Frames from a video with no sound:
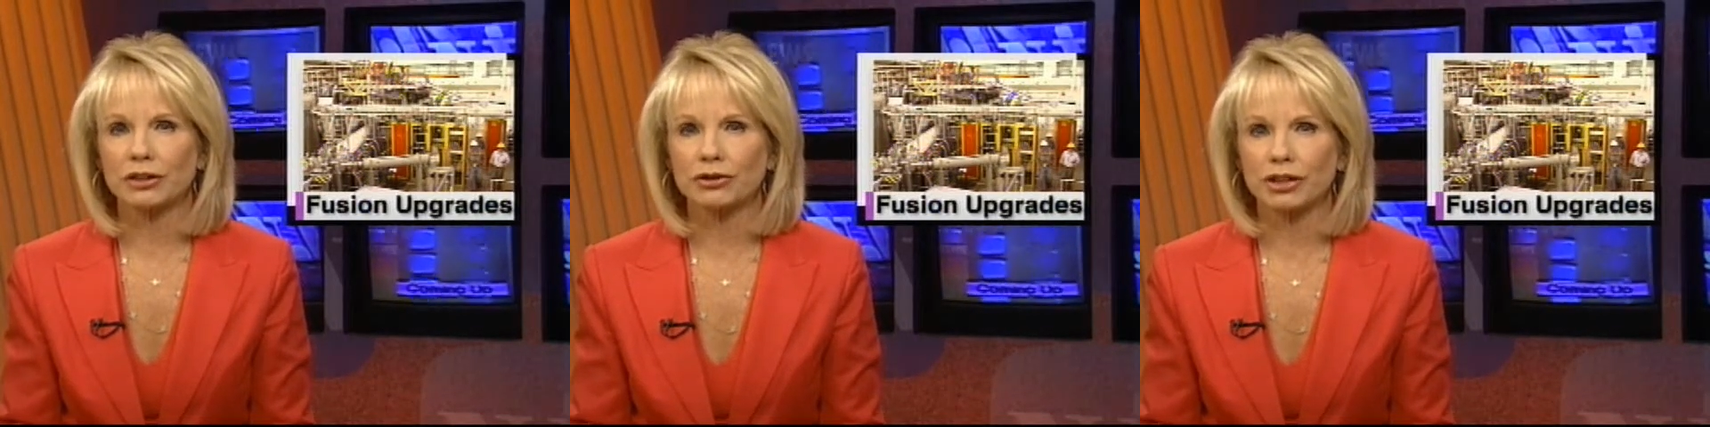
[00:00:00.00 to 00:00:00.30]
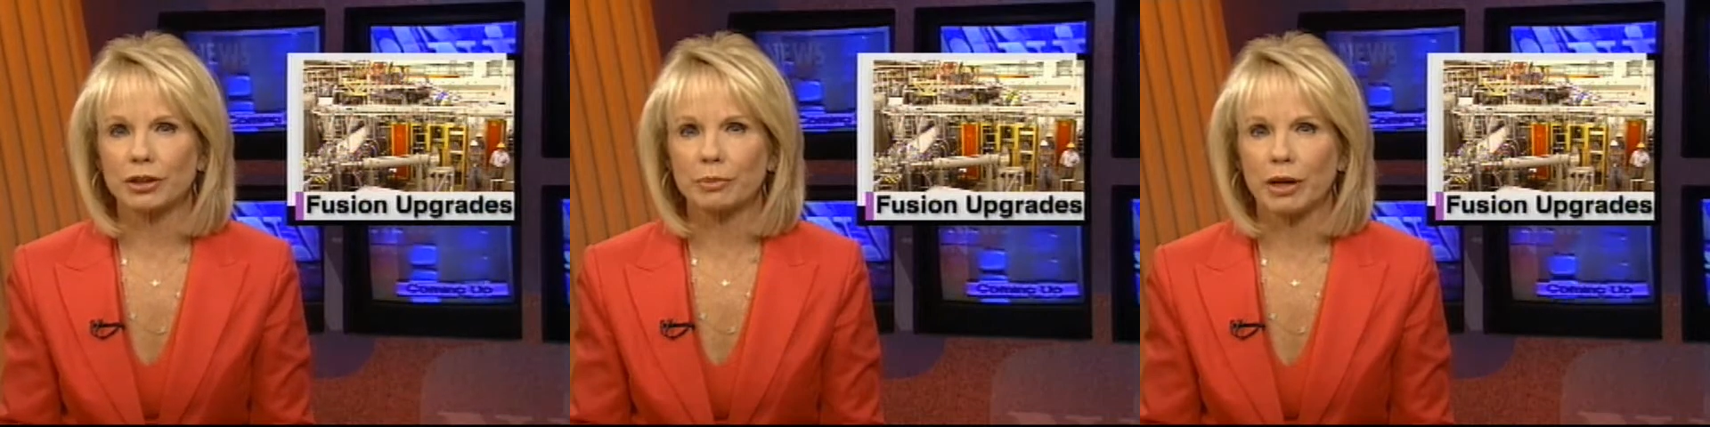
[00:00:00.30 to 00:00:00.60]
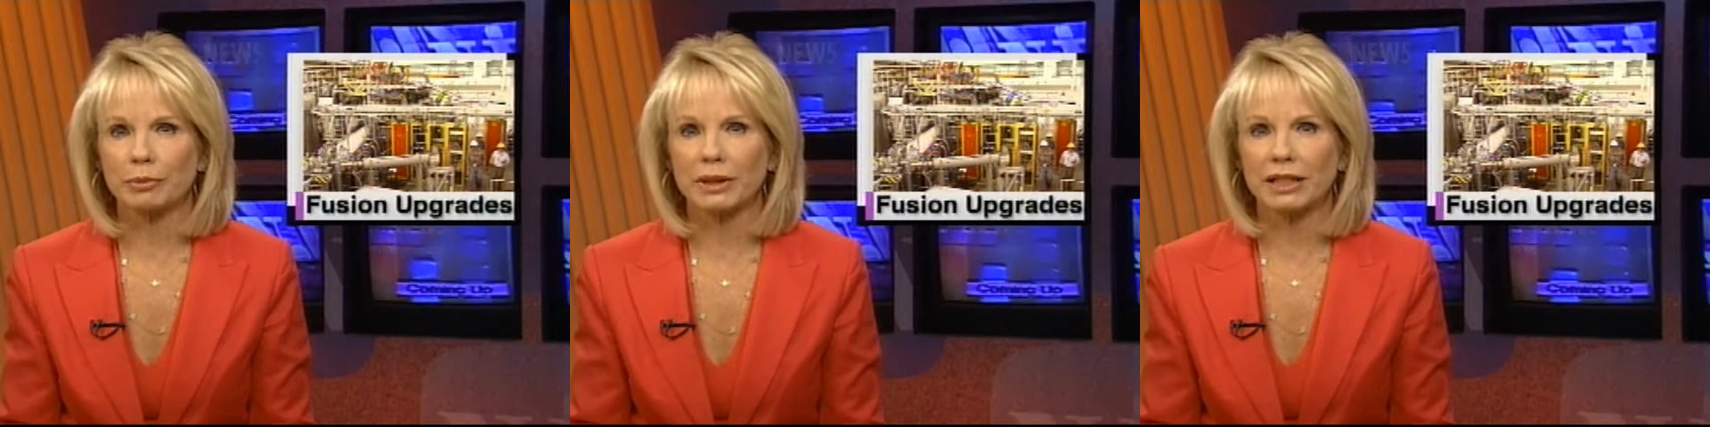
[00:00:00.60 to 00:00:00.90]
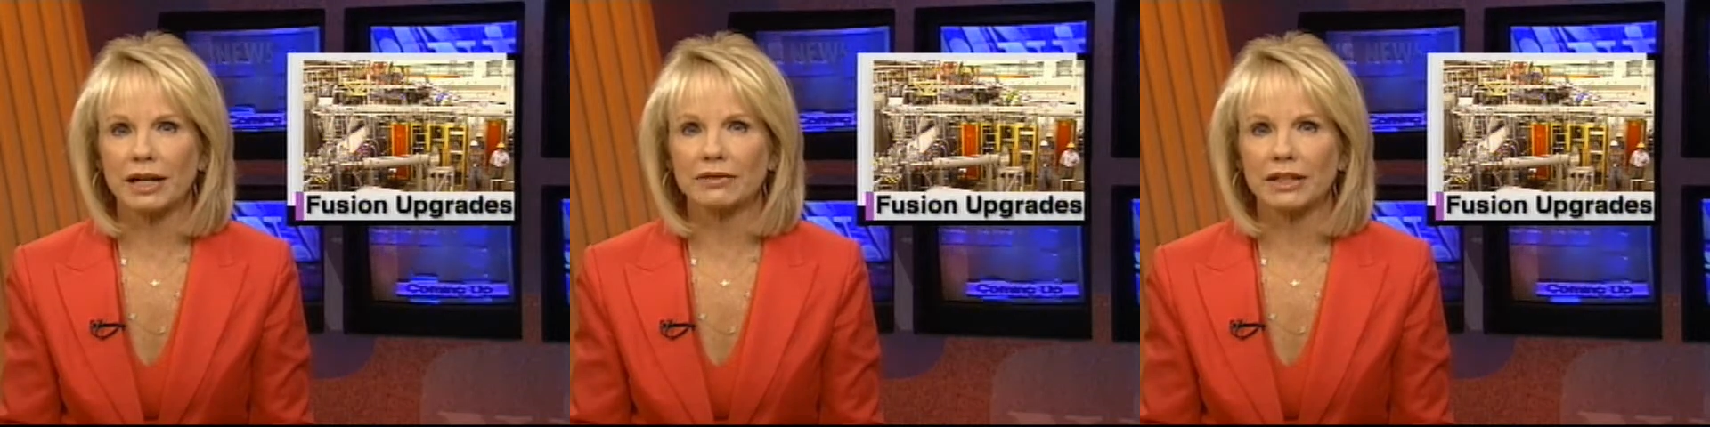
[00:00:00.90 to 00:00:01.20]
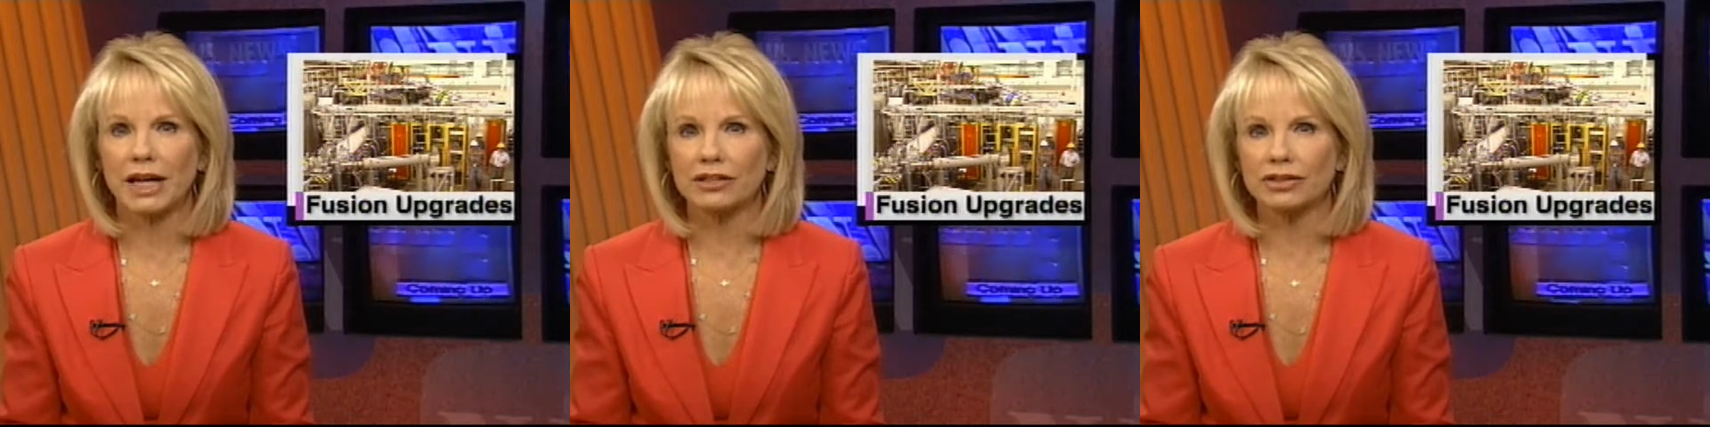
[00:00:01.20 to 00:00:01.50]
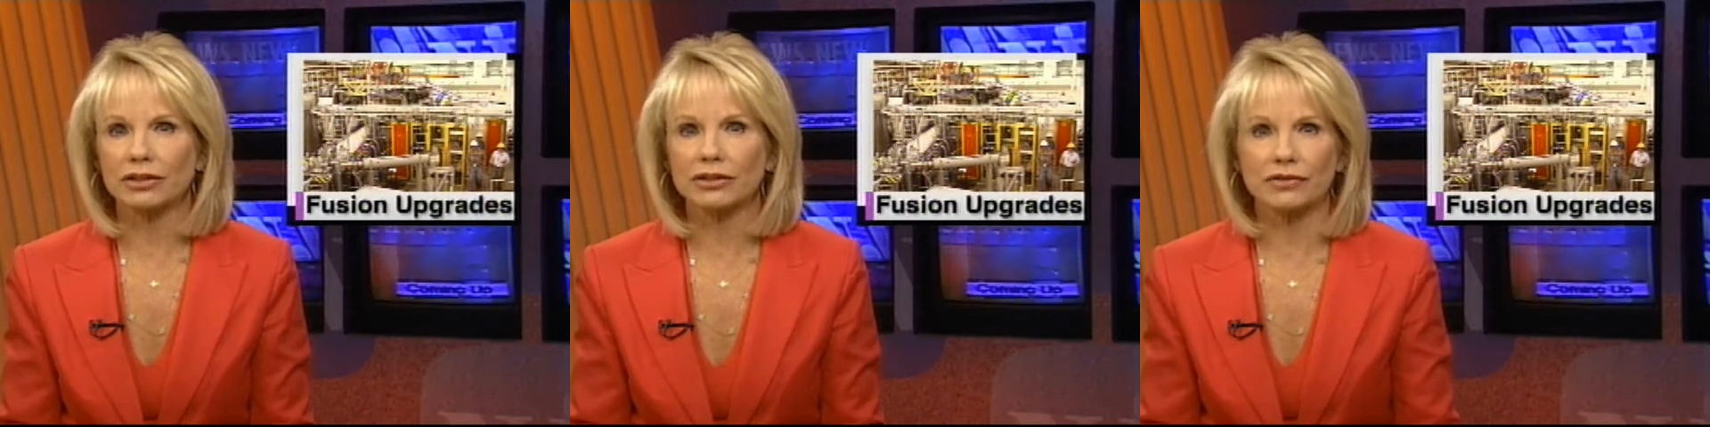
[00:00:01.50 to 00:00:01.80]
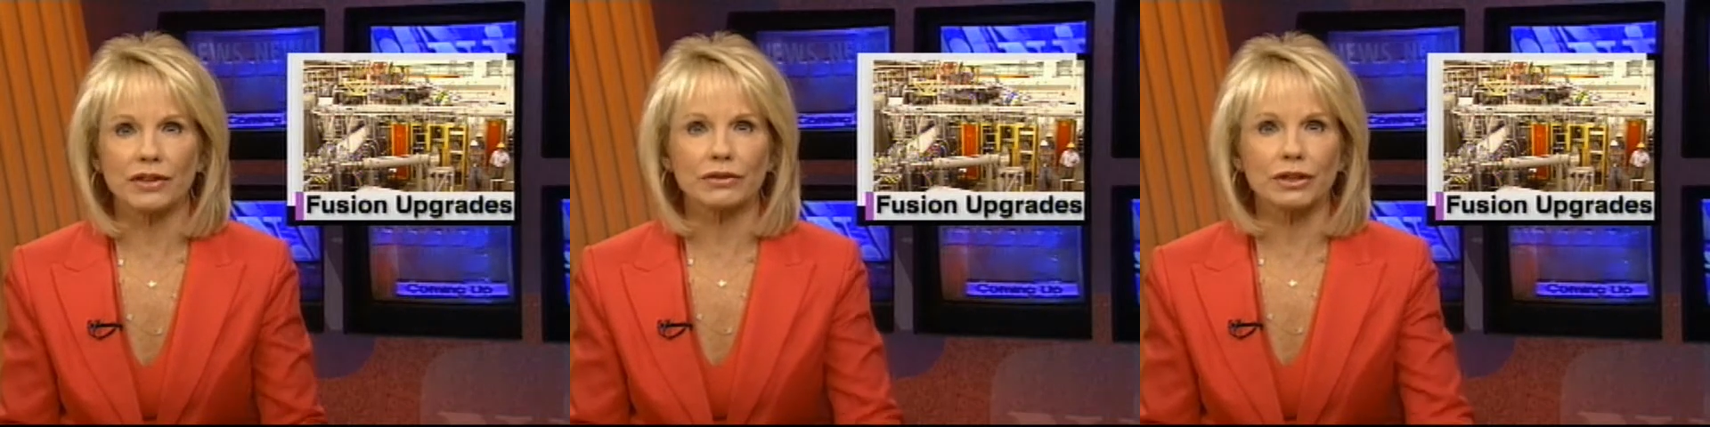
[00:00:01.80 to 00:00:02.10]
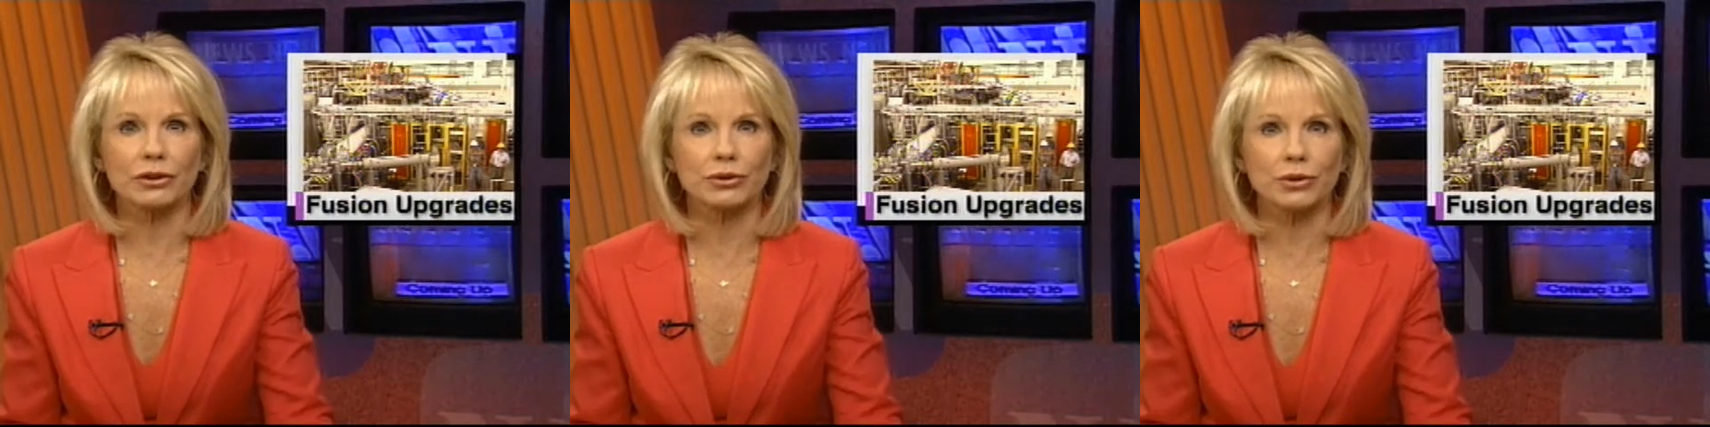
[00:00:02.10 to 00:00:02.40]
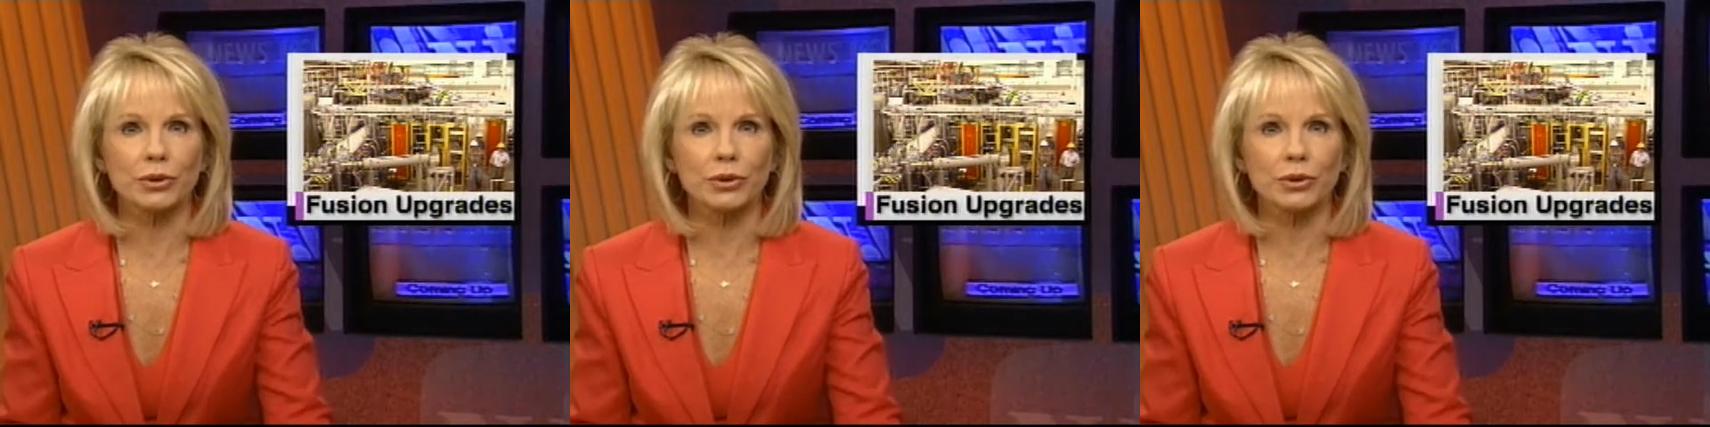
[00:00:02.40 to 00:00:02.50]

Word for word: Energy Department gave the National Spherical